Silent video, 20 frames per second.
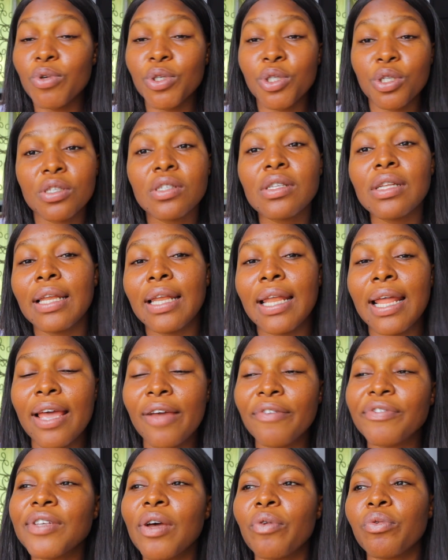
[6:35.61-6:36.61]
We just
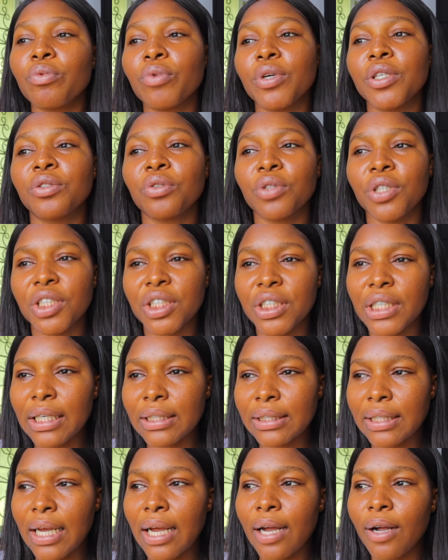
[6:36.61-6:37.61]
left and we went to Asia
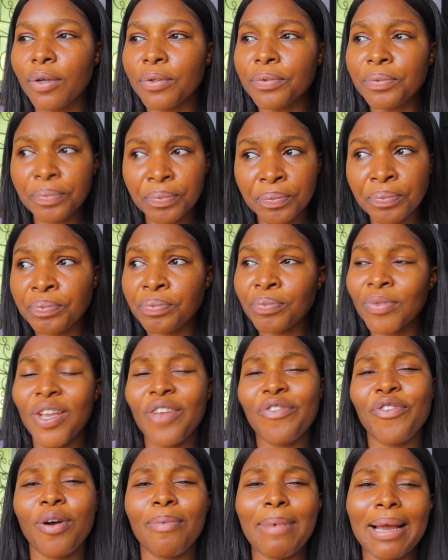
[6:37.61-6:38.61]
Town.
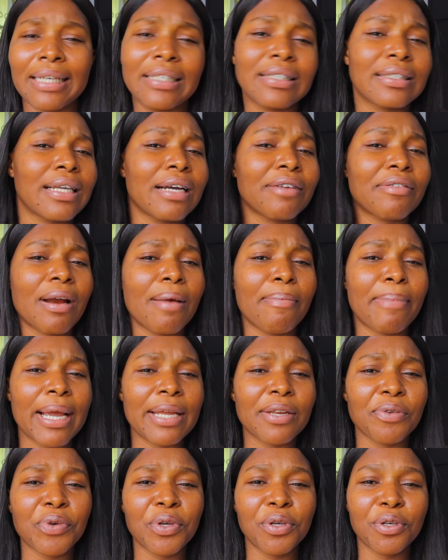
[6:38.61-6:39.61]
If you're on my Instagram,
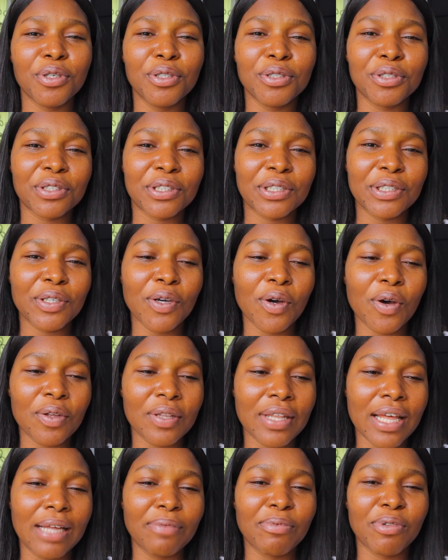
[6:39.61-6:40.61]
by the way, you're going to see all
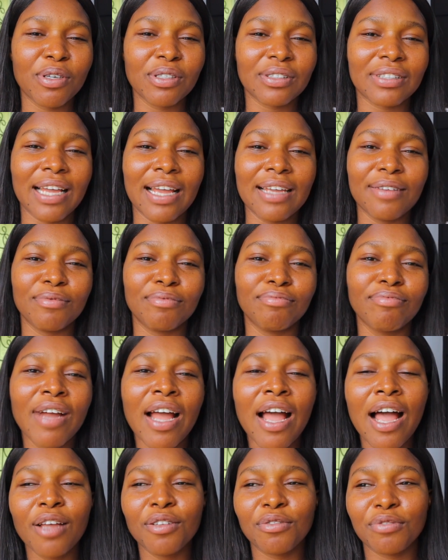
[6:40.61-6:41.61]
that because I
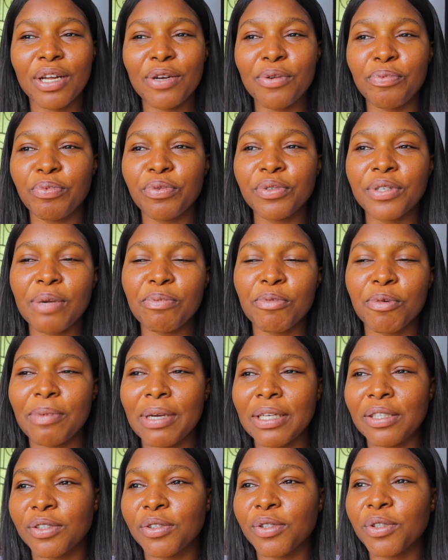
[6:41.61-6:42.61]
was trying to put them on
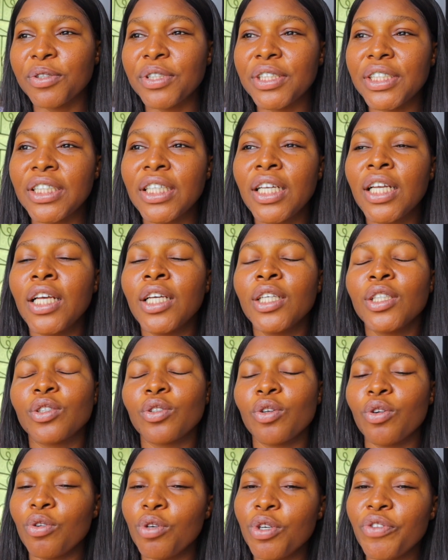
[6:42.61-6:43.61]
my story.
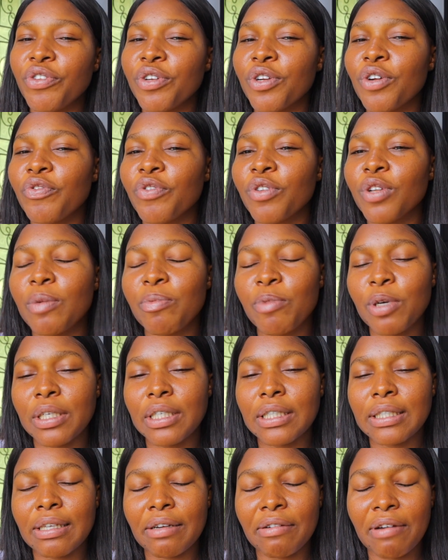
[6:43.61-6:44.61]
So if you're not following me on
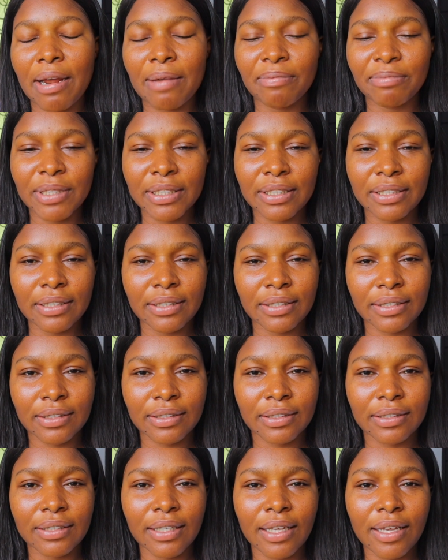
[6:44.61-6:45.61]
Instagram, this
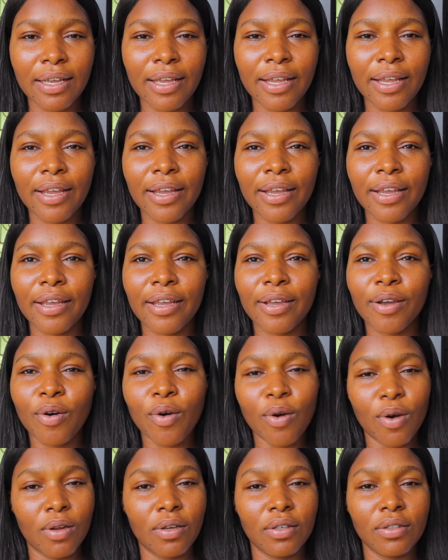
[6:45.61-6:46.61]
is a
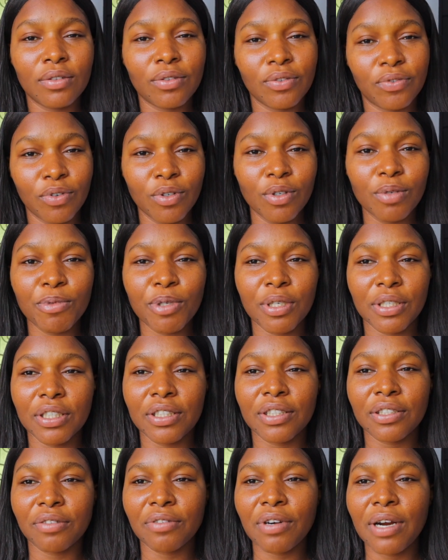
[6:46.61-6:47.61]
call to follow me on
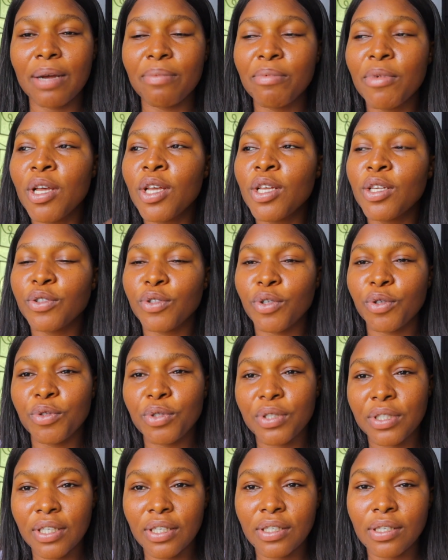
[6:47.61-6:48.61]
Instagram, so
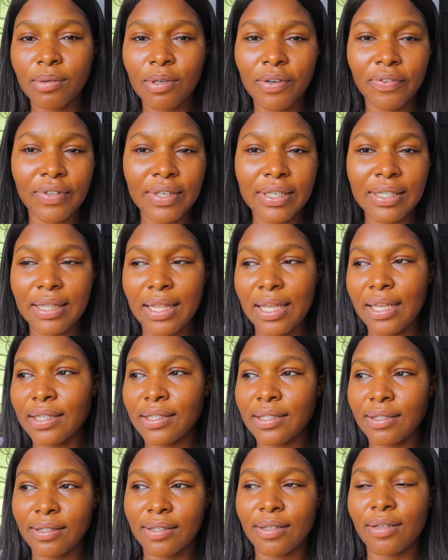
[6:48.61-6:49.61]
you see some of these
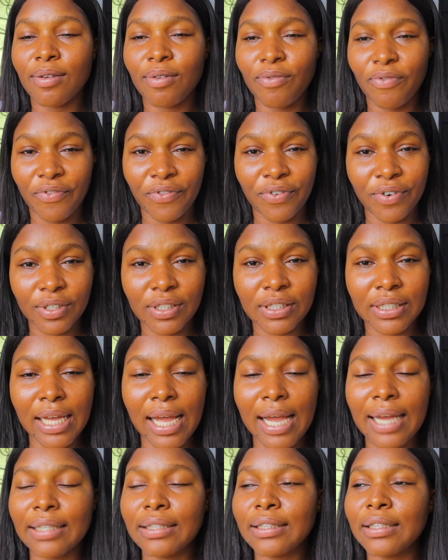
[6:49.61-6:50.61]
things
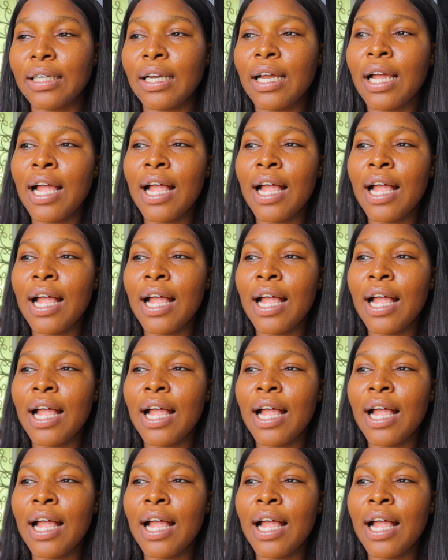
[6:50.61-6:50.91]
firsthand.